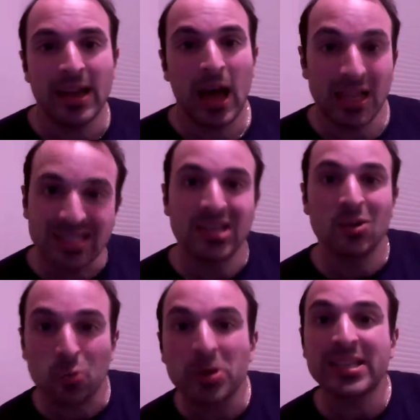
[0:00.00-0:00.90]

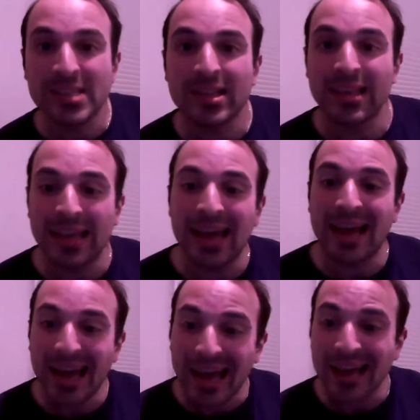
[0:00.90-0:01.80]
until recently
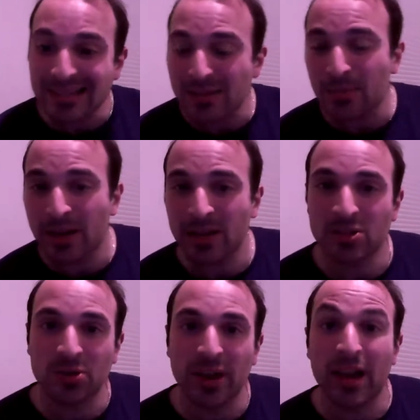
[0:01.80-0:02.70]
hasn't been as
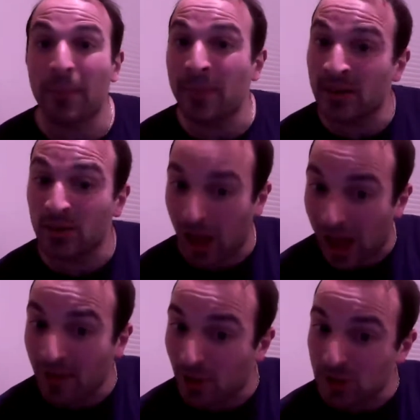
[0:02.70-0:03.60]
great. I mean,
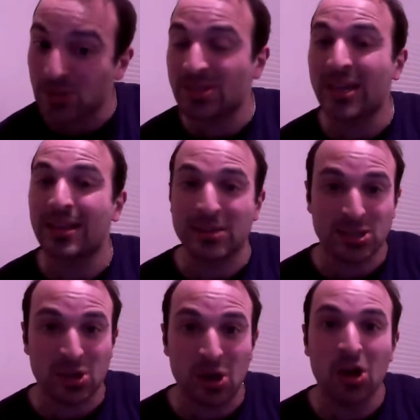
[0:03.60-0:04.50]
I've also said that
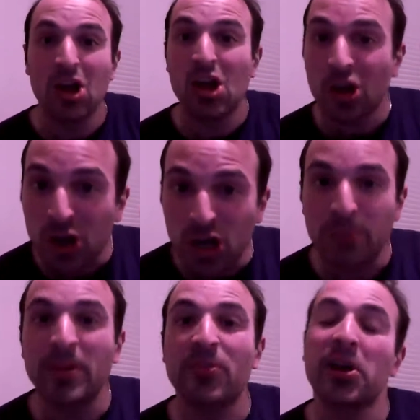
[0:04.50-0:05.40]
Stahl could
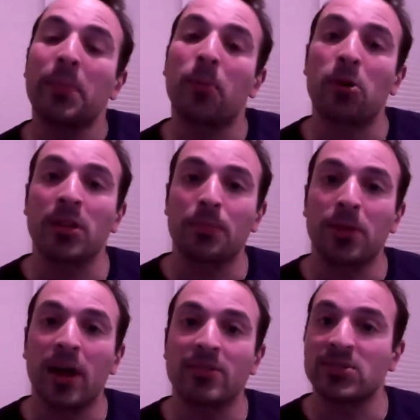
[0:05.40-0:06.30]
be very important in the
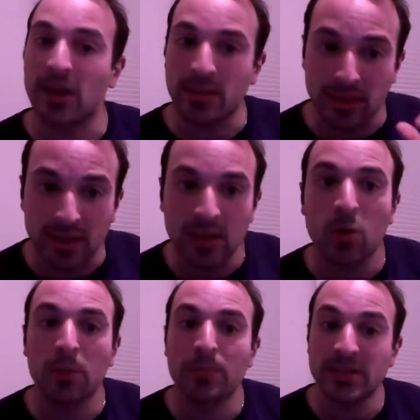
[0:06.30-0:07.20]
playoffs, and I think he
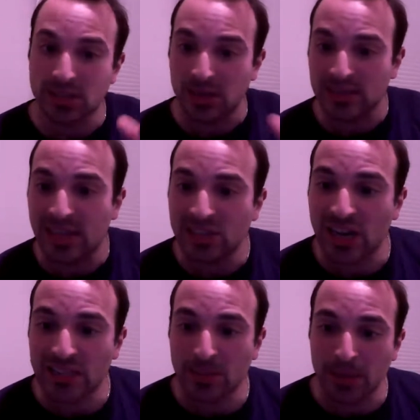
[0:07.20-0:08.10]
will be. Still has that
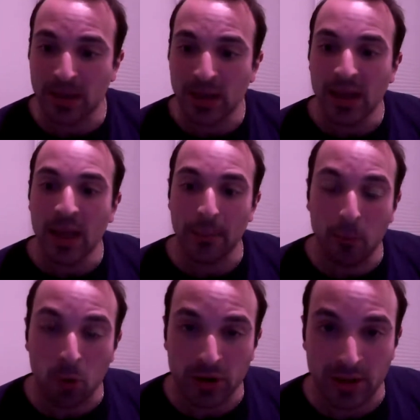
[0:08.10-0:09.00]
chance to be
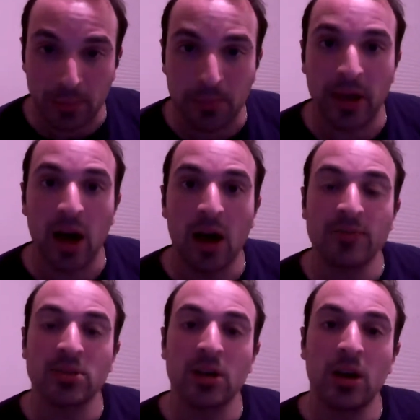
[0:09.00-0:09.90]
important in the
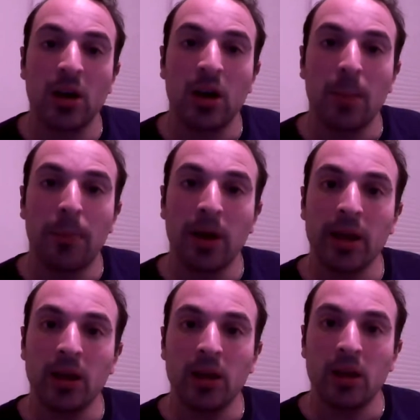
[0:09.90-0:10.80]
playoffs.
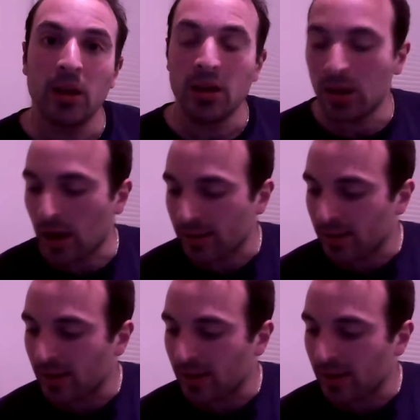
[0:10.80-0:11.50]
But you got